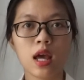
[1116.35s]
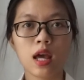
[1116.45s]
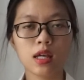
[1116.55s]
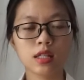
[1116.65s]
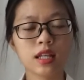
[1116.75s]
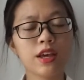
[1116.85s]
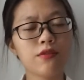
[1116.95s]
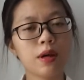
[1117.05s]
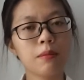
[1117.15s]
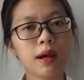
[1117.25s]
is
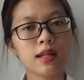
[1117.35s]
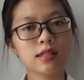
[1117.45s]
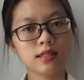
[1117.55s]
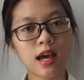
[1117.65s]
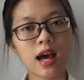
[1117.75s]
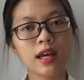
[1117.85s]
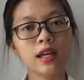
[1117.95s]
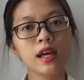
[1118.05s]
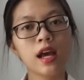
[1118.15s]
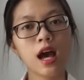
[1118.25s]
given by the size
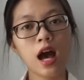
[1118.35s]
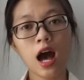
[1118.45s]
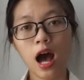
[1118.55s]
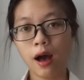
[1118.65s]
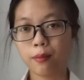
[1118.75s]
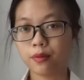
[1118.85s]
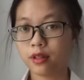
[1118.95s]
of